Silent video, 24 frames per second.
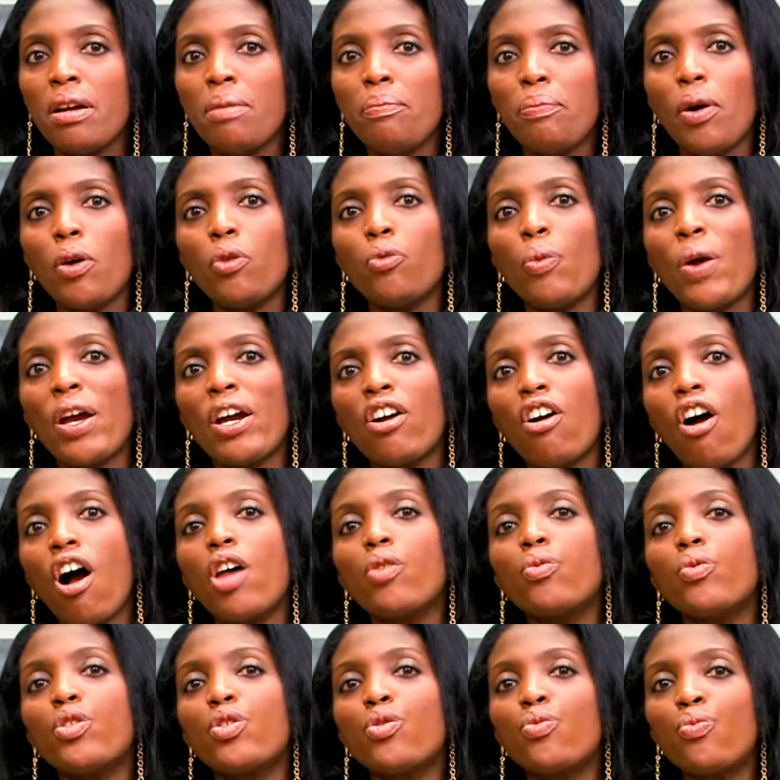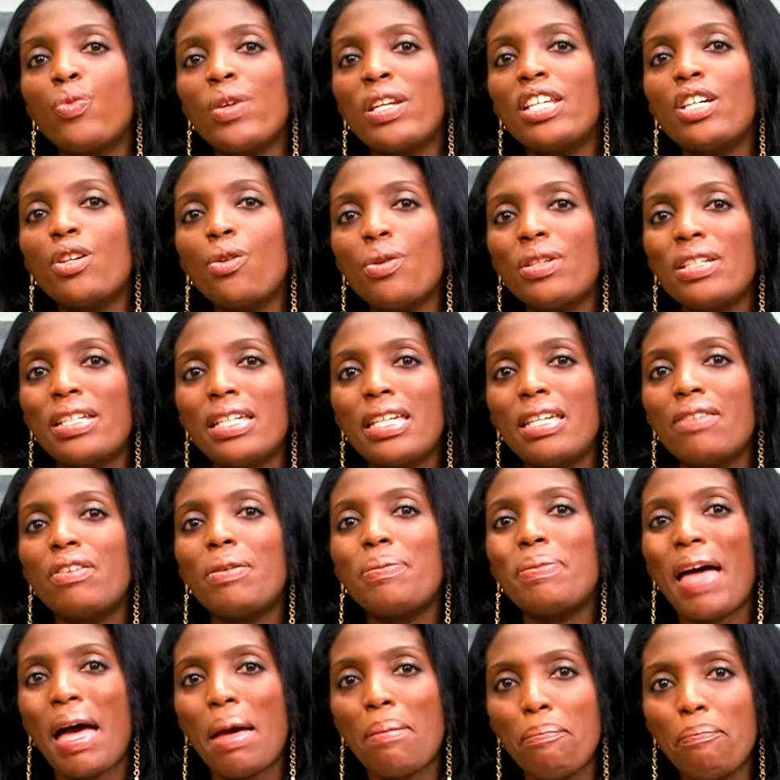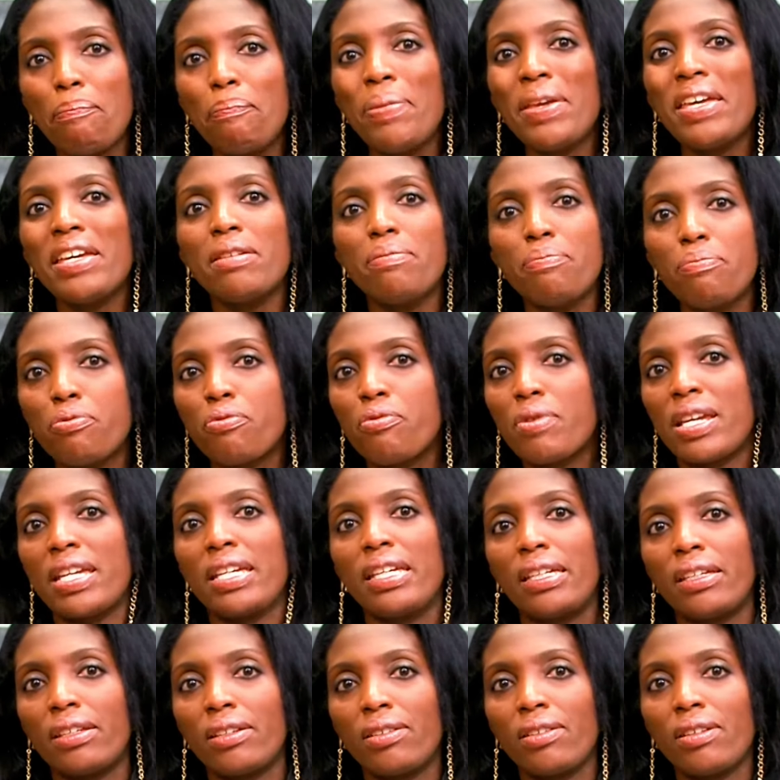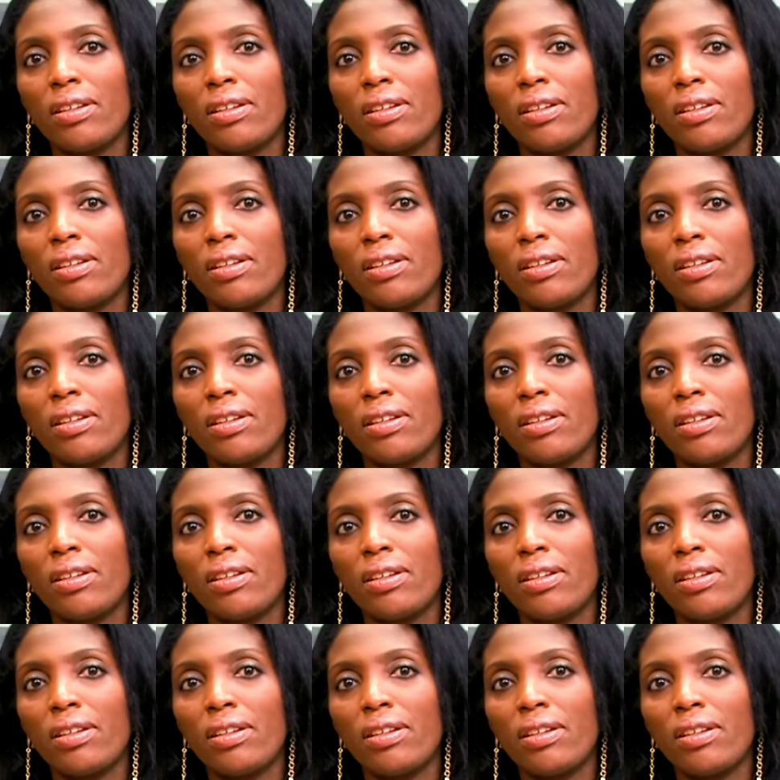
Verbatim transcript: But when God was really going to give him that big break,